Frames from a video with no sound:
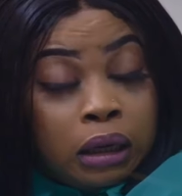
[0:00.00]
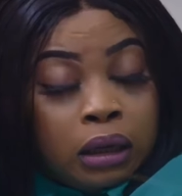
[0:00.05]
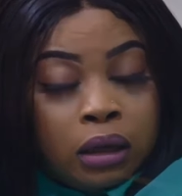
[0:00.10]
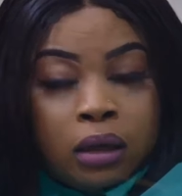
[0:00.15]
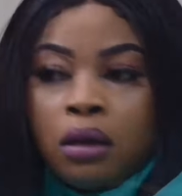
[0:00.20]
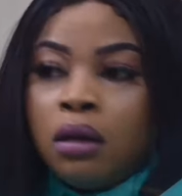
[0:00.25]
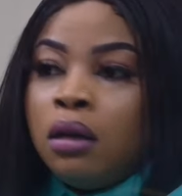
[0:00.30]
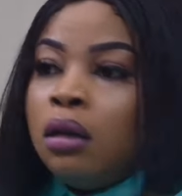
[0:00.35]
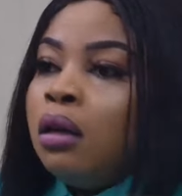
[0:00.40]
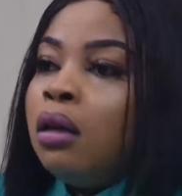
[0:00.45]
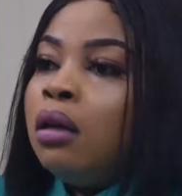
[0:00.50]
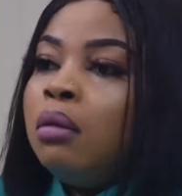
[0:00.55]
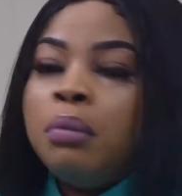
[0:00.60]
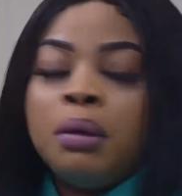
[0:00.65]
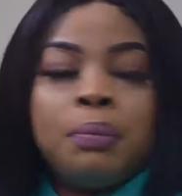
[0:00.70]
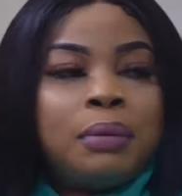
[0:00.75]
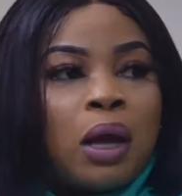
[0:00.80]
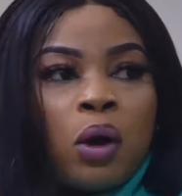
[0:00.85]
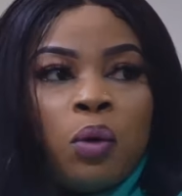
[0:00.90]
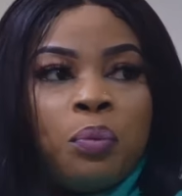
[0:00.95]
Huh.
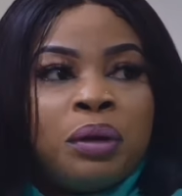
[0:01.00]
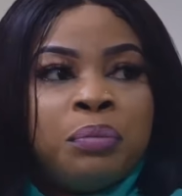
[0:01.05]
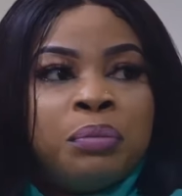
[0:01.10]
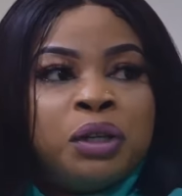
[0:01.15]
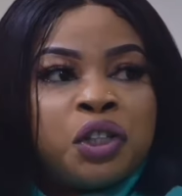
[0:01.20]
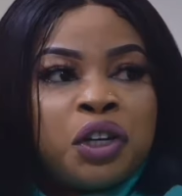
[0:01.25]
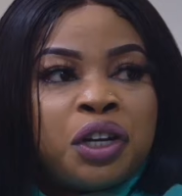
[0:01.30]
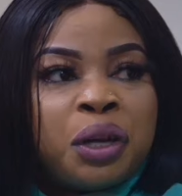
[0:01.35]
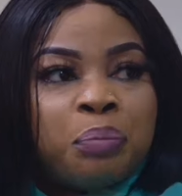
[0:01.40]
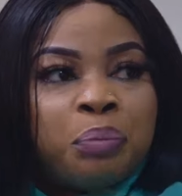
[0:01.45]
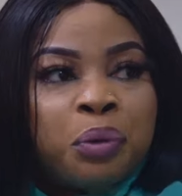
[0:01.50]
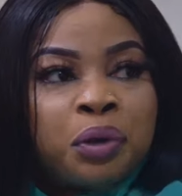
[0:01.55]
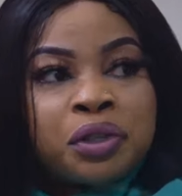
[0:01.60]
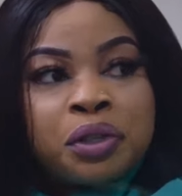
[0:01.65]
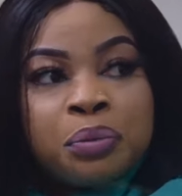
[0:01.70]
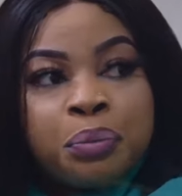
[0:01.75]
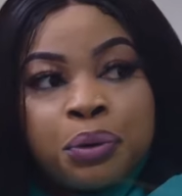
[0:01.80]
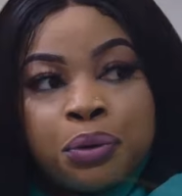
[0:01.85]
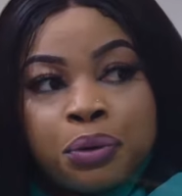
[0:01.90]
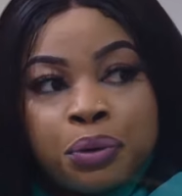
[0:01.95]
Babe, that would be mission
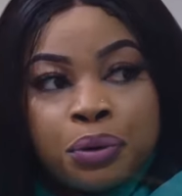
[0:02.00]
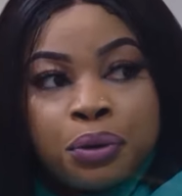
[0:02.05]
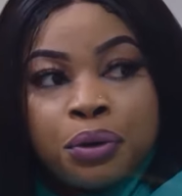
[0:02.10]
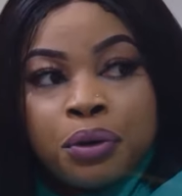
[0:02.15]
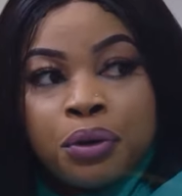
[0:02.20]
impossible.